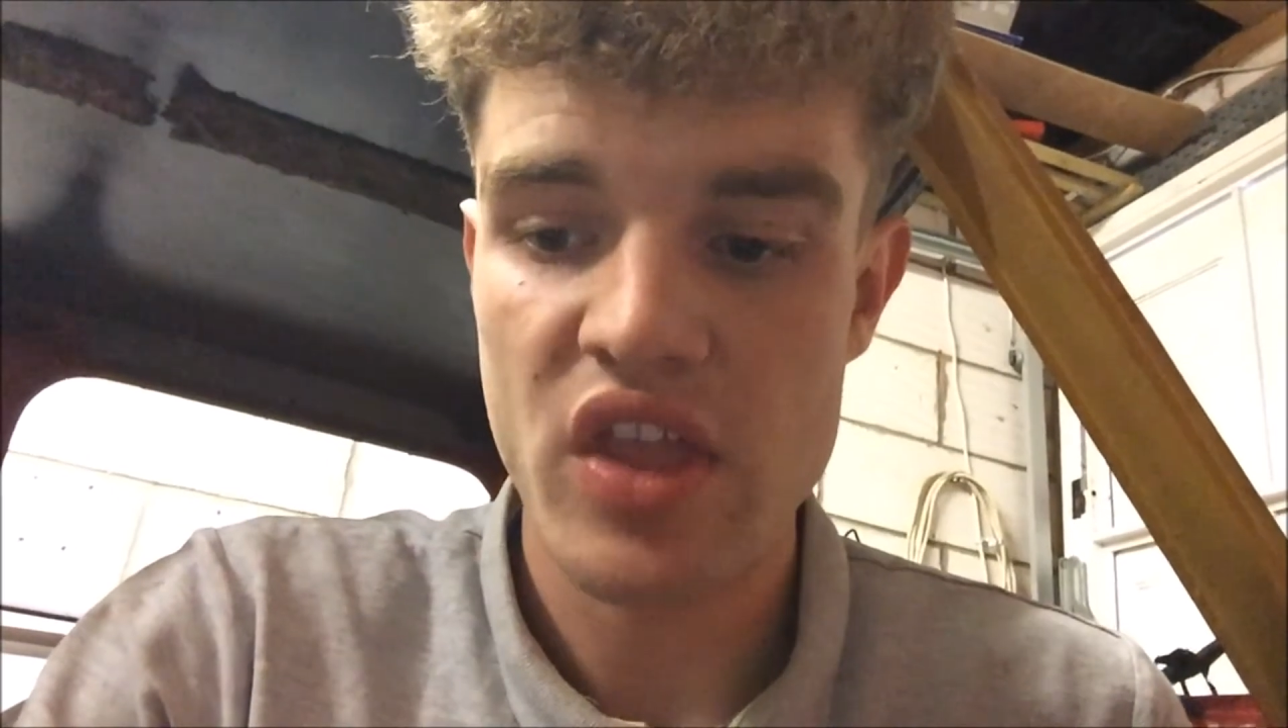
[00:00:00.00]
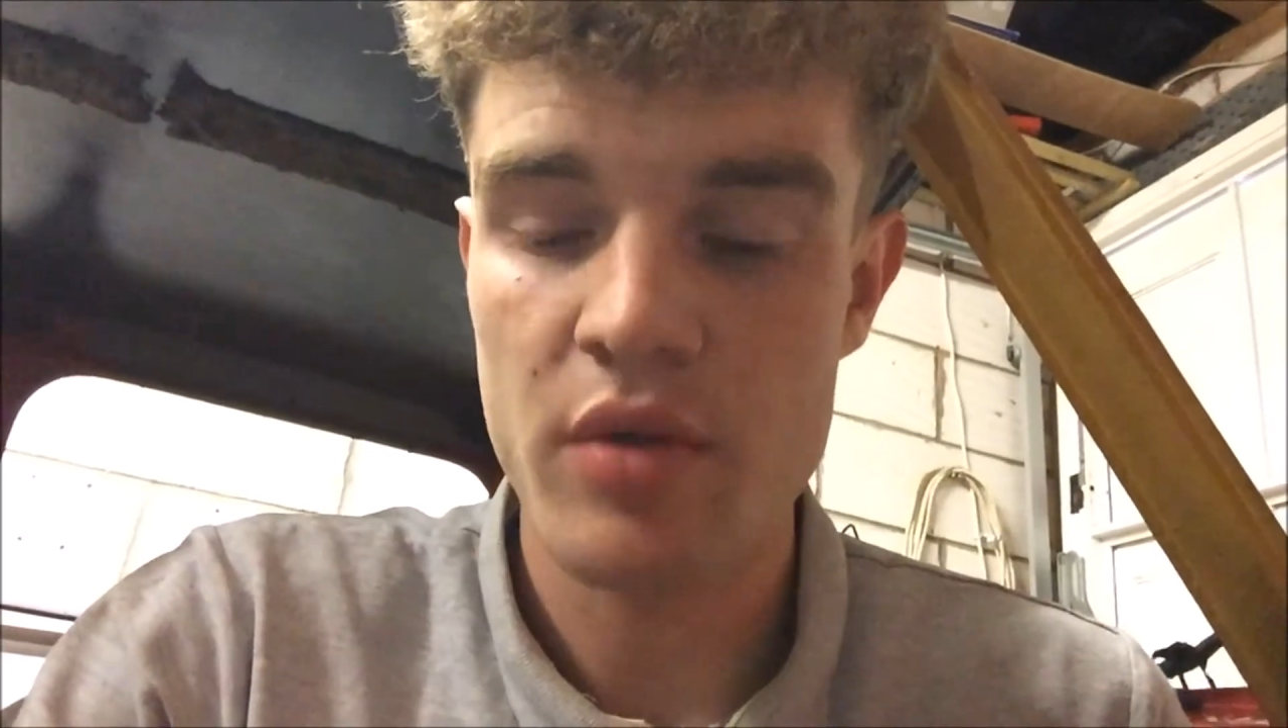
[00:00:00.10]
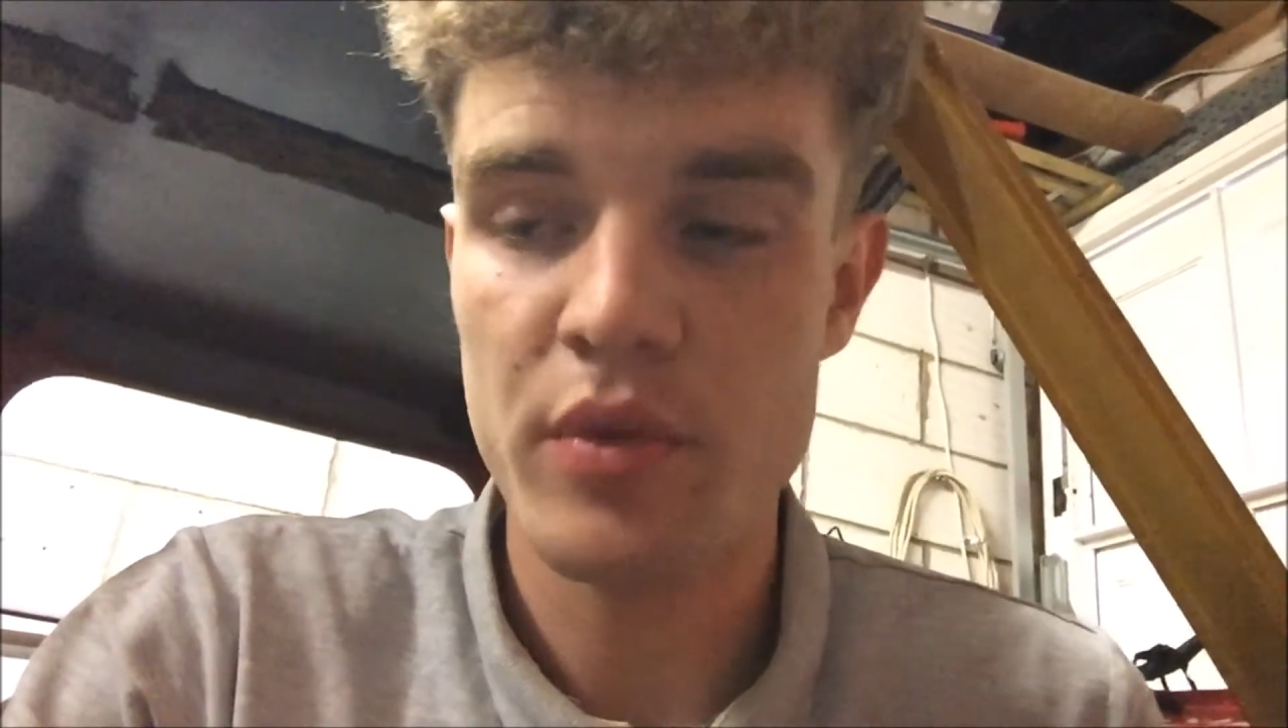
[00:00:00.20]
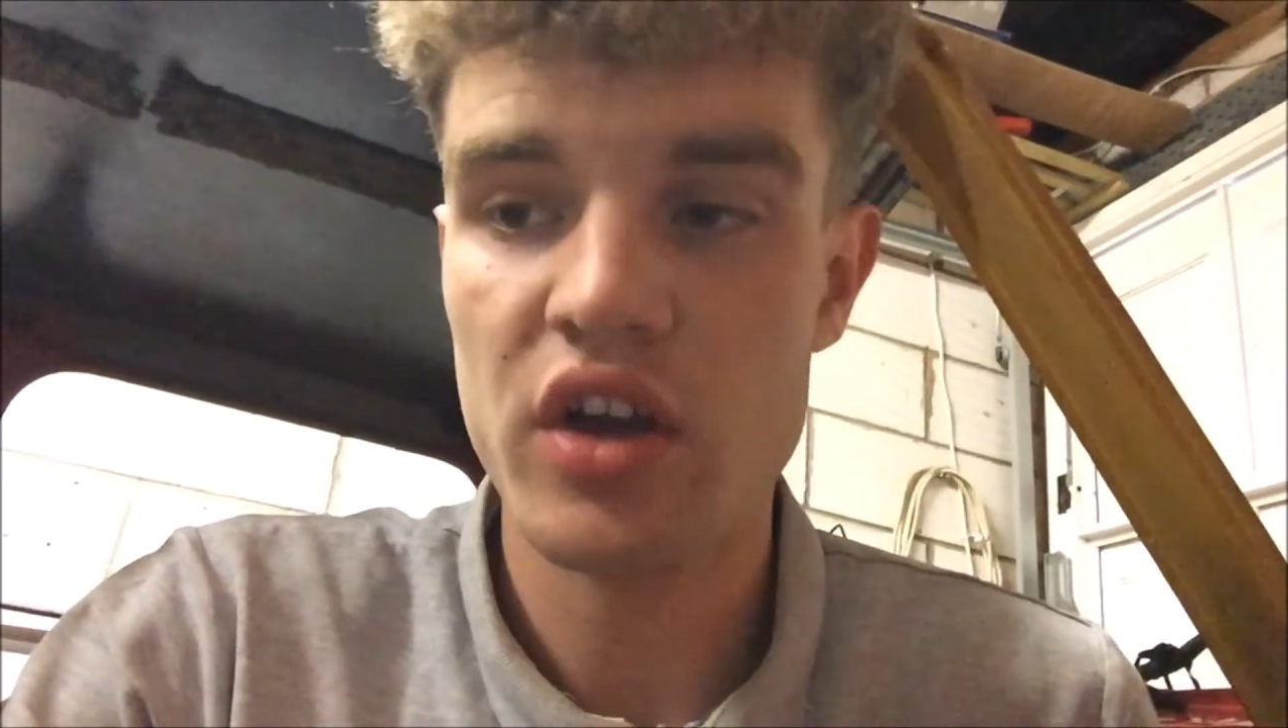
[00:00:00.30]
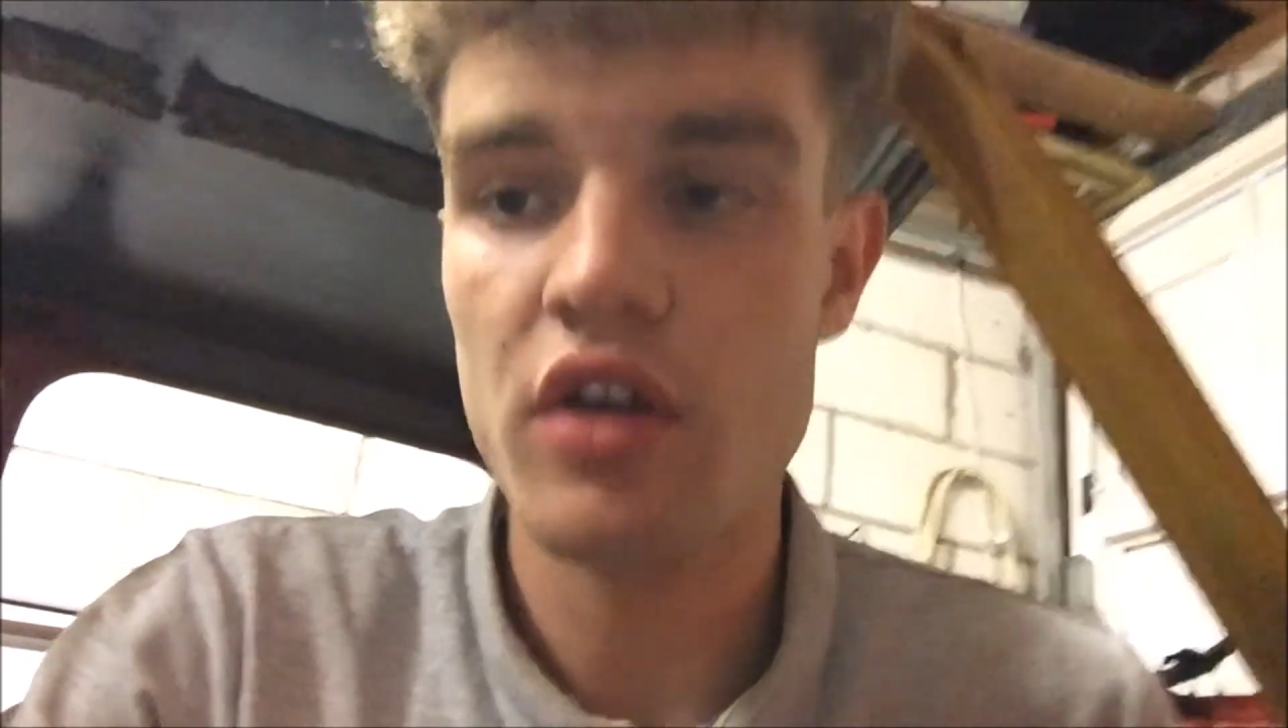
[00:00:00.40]

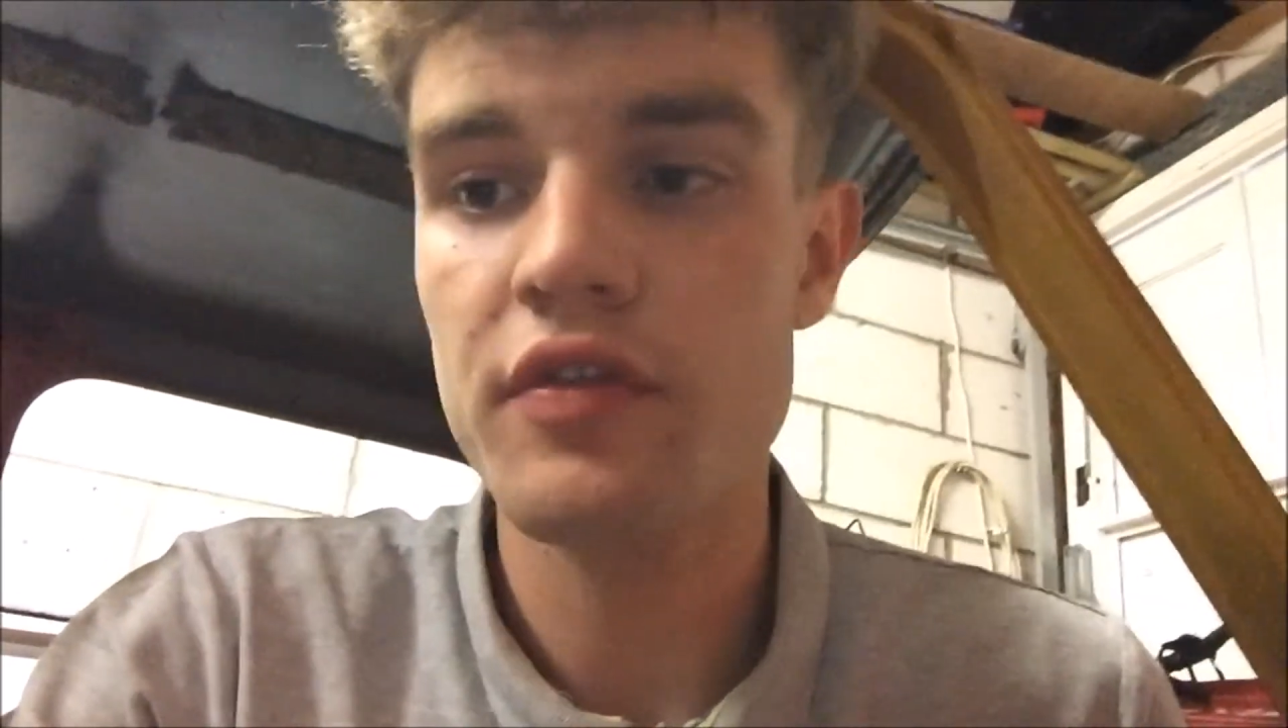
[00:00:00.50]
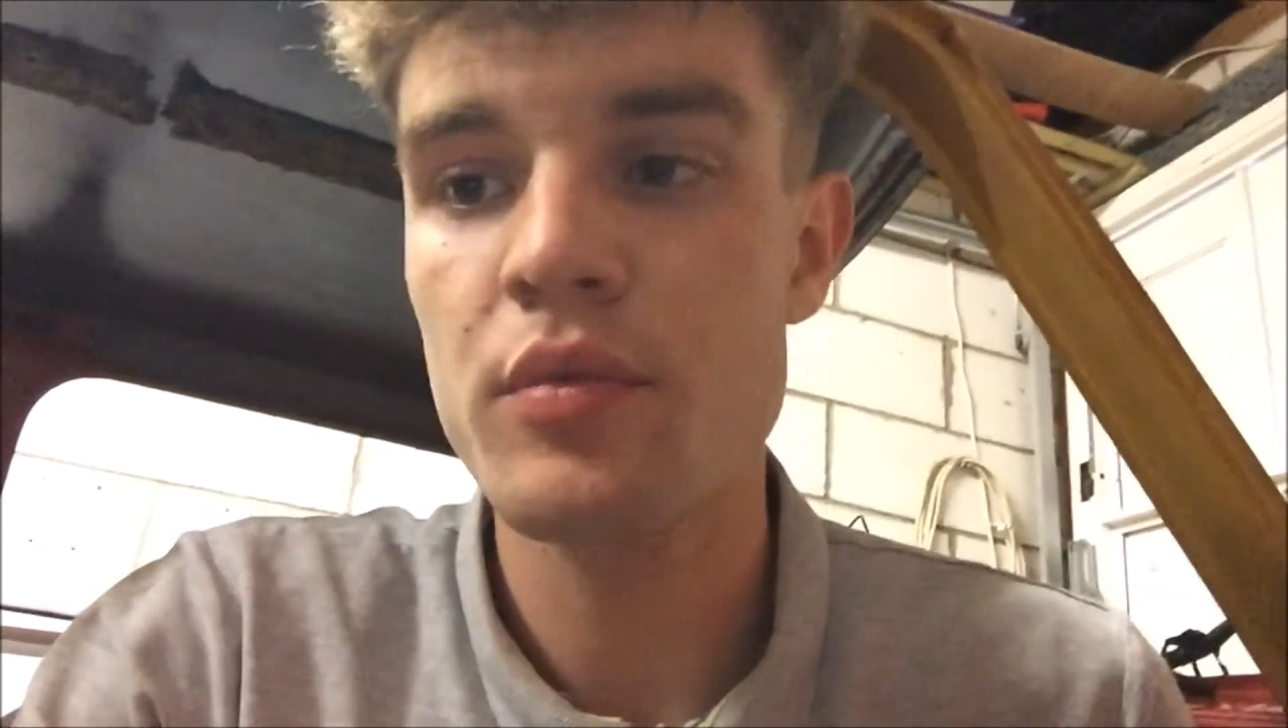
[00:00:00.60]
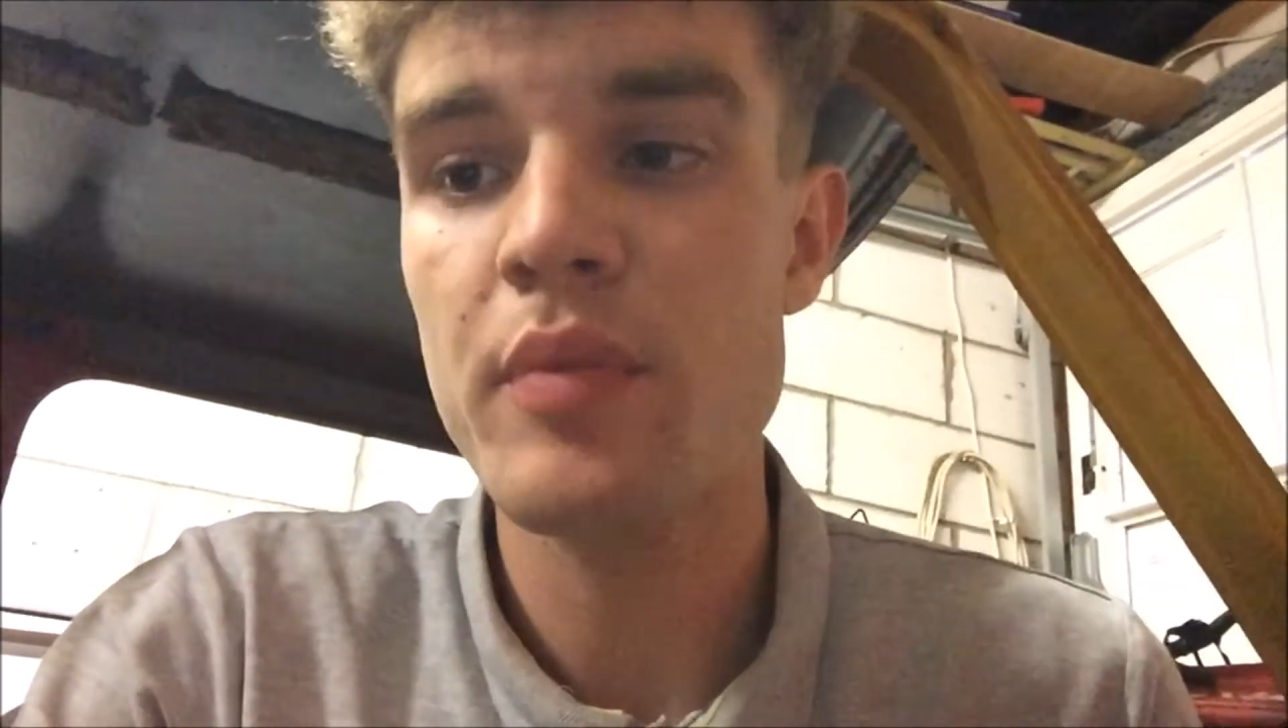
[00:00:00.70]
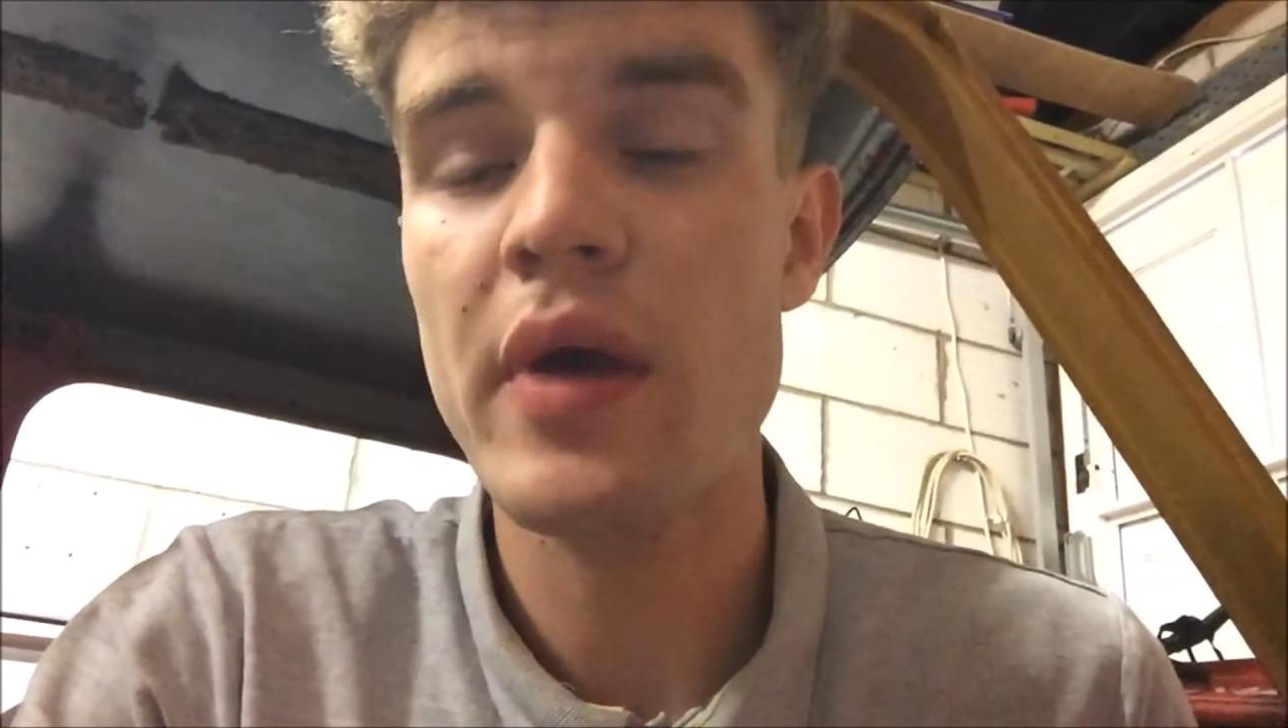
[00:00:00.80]
my GoFundMe